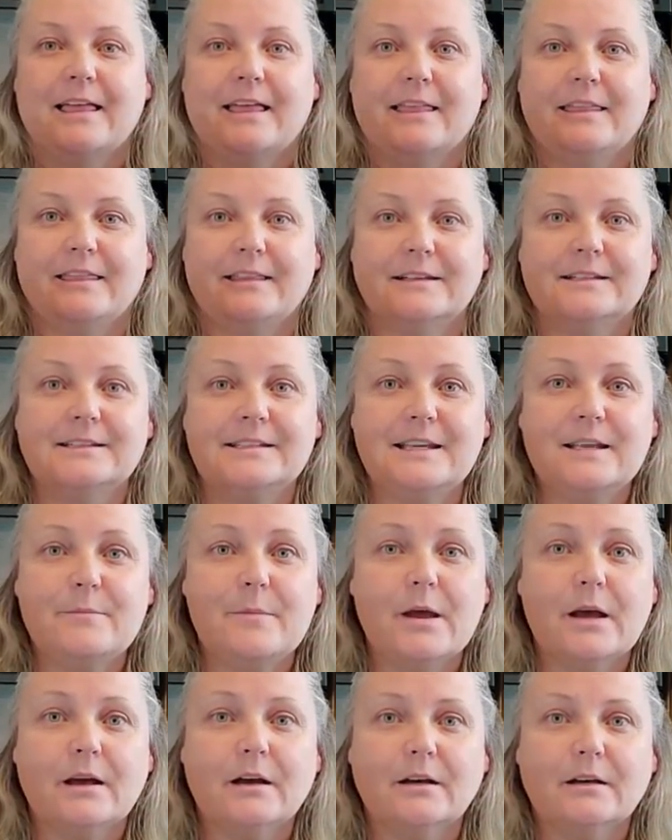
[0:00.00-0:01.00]
this
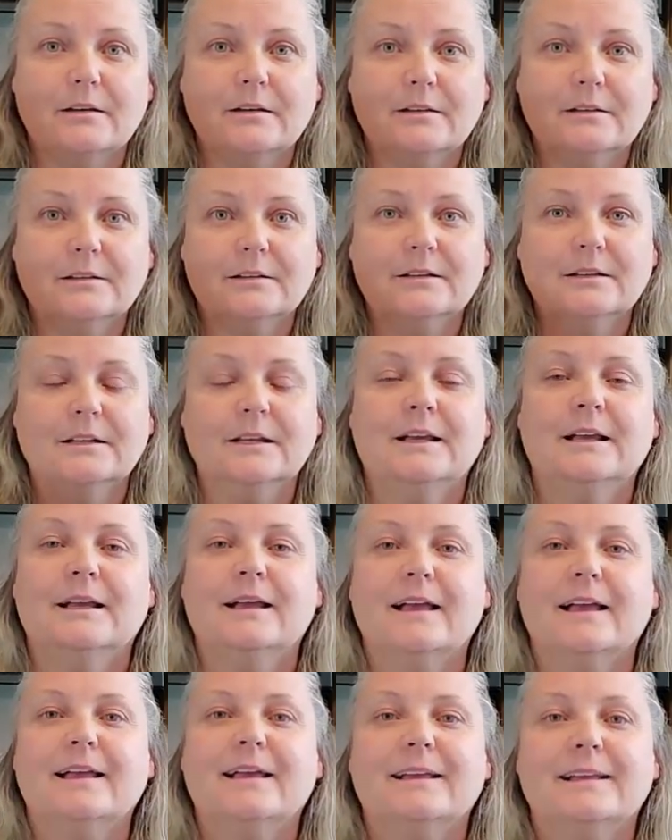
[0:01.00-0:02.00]
email.
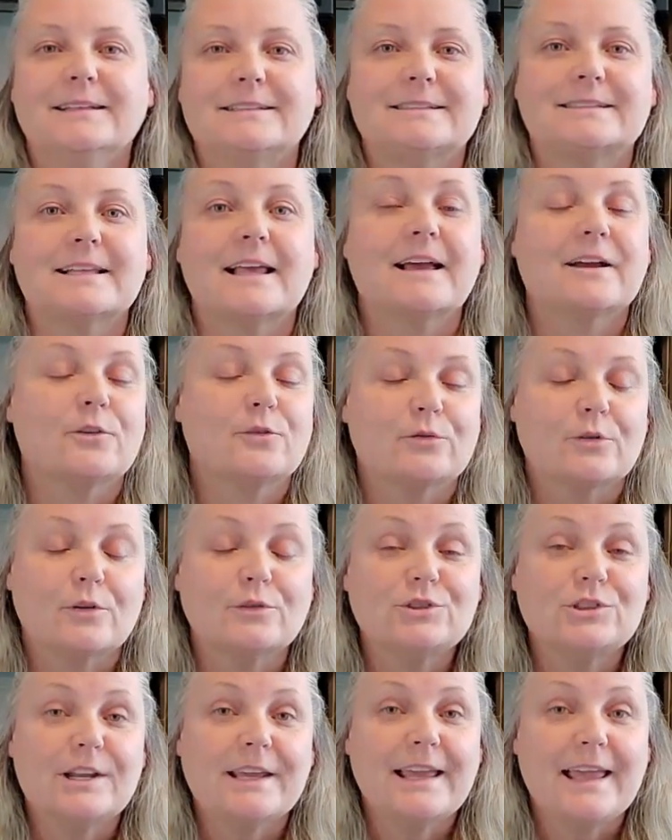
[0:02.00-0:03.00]
It's
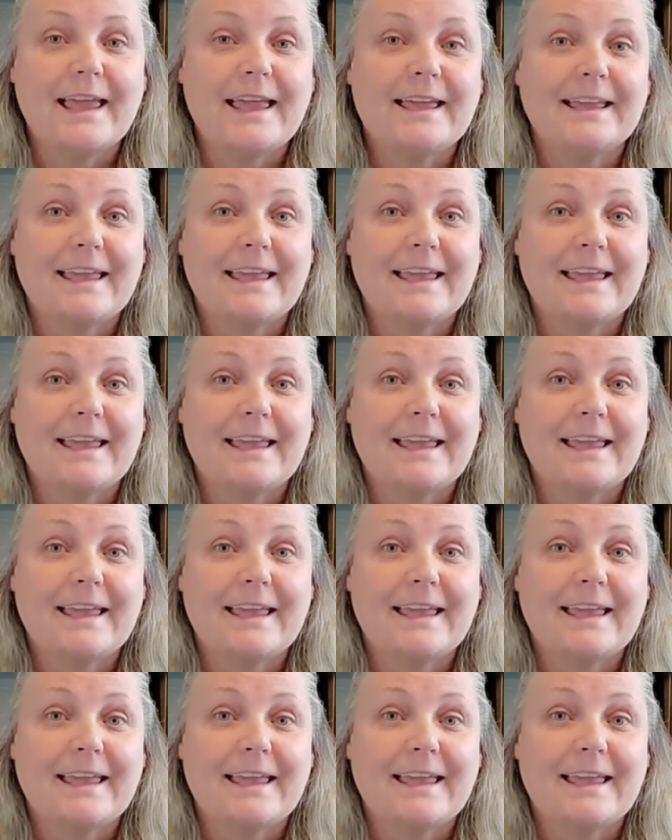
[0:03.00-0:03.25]
Crochet Eh